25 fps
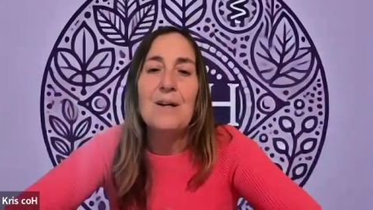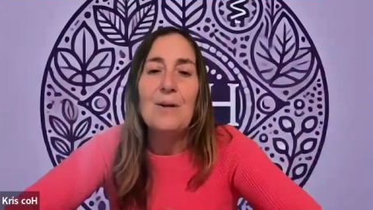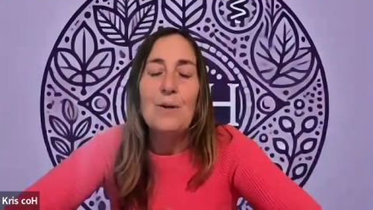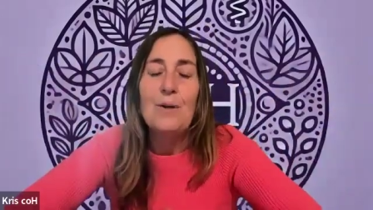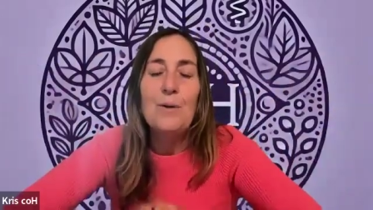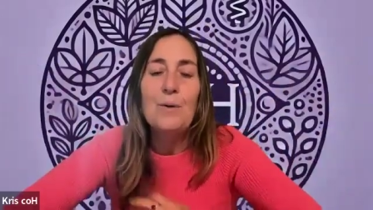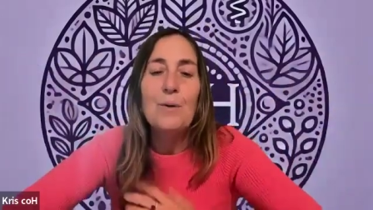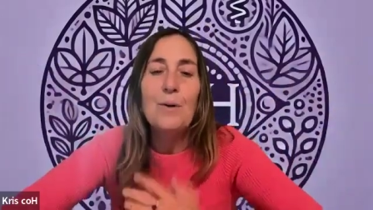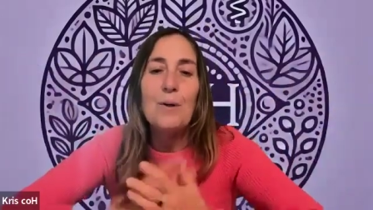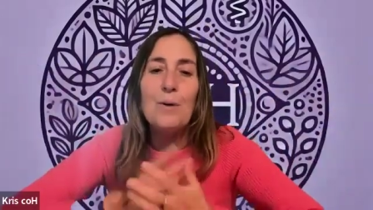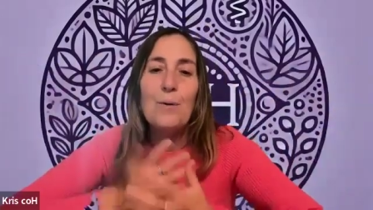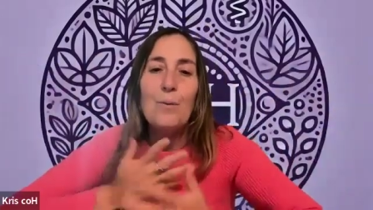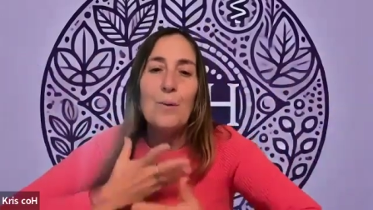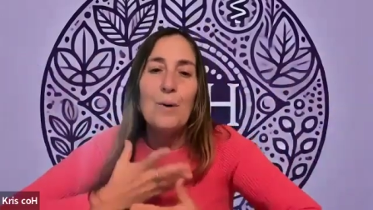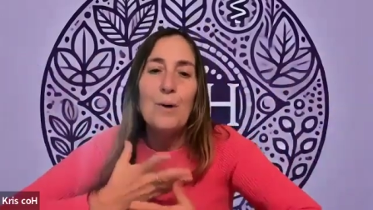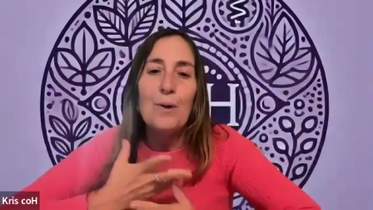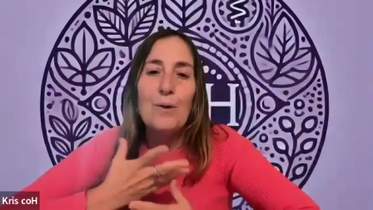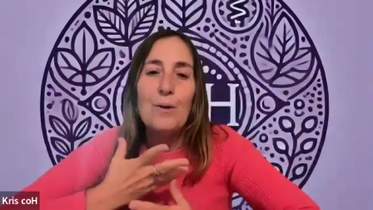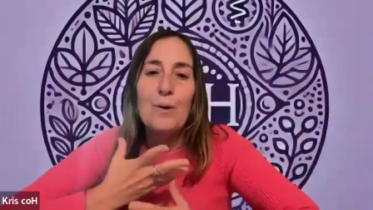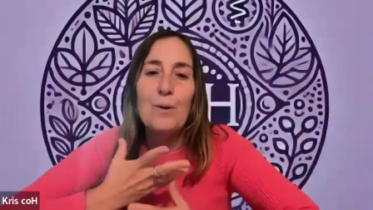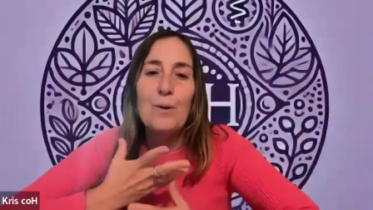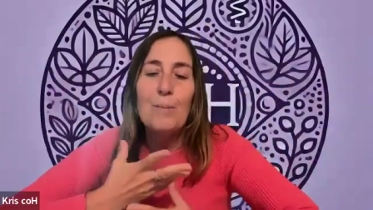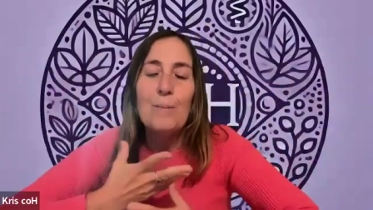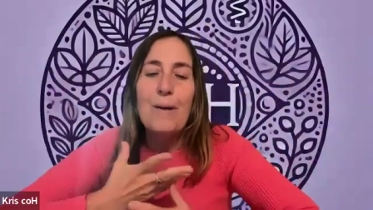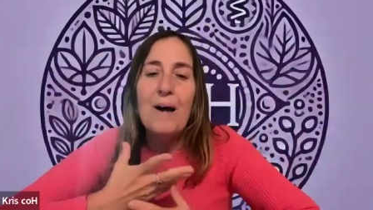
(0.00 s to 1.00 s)
You can
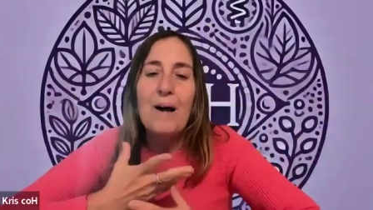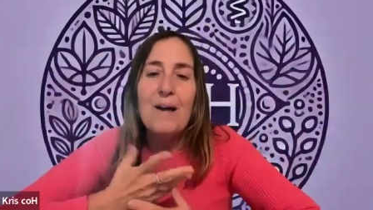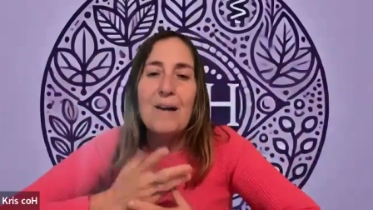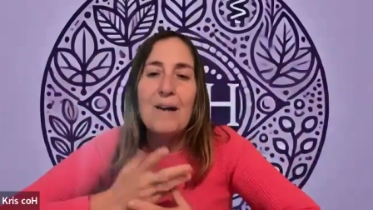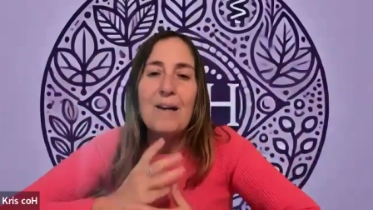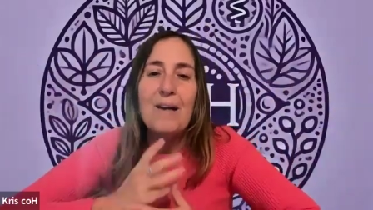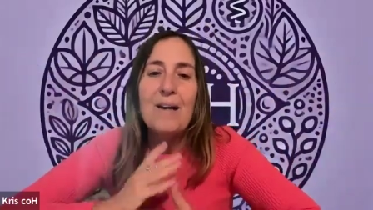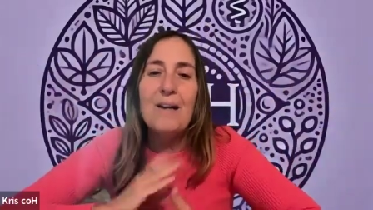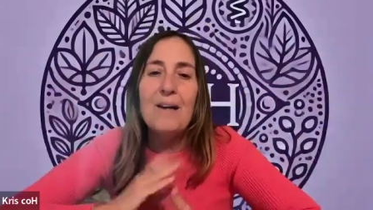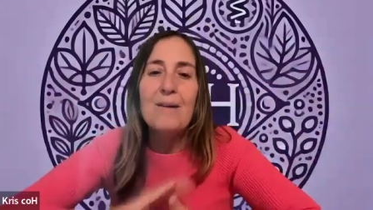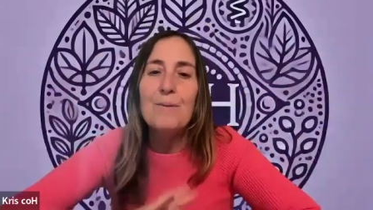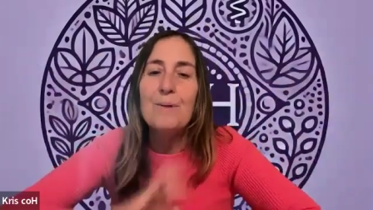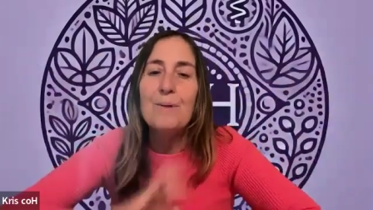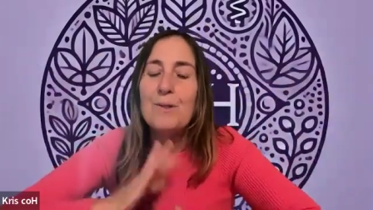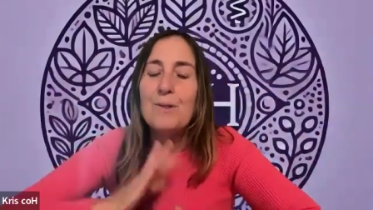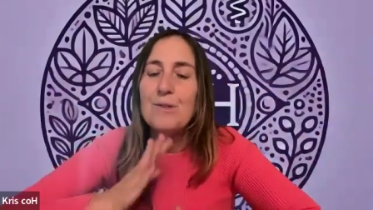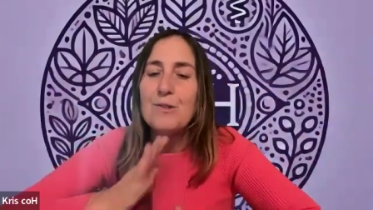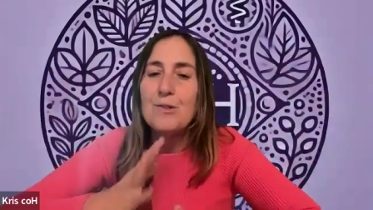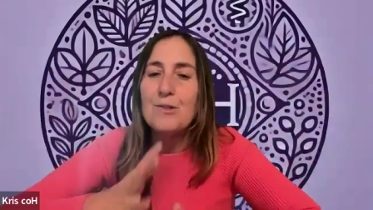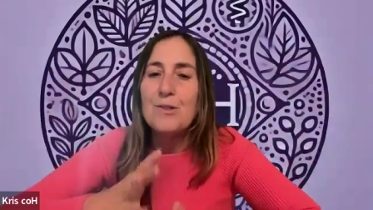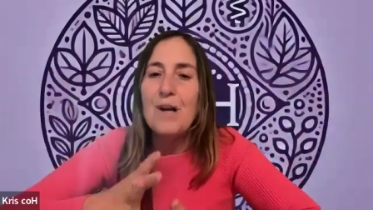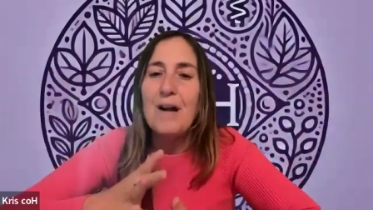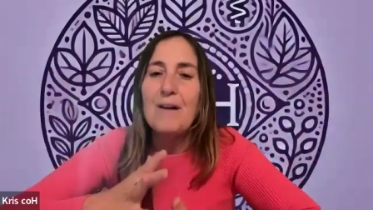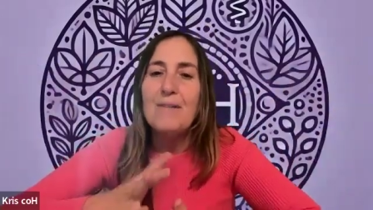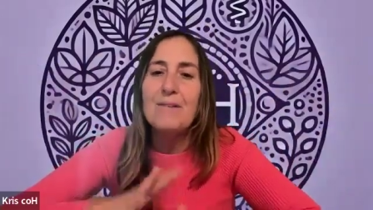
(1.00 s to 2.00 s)
oil your body when you're
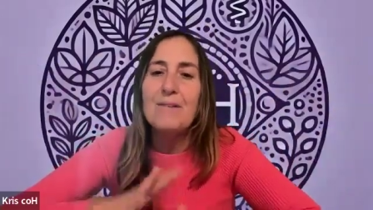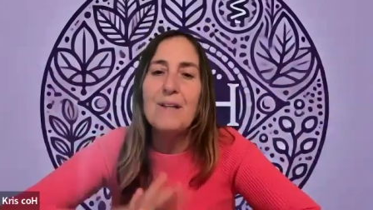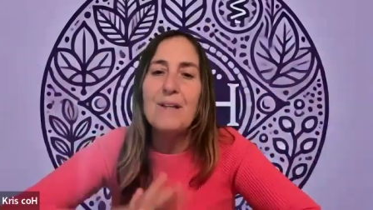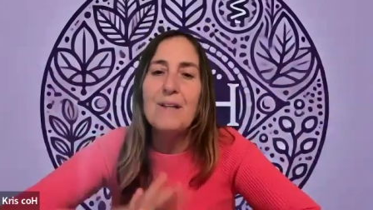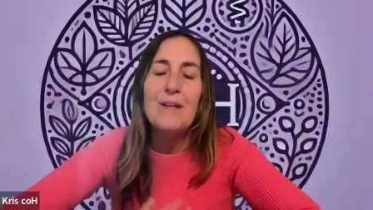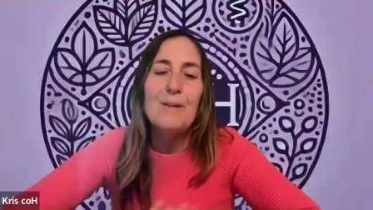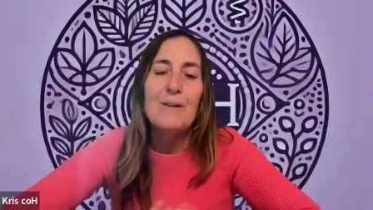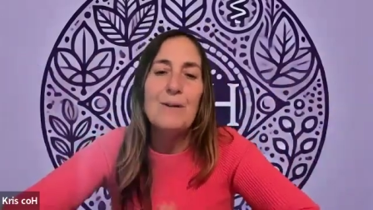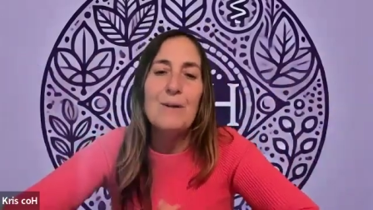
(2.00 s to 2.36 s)
traveling.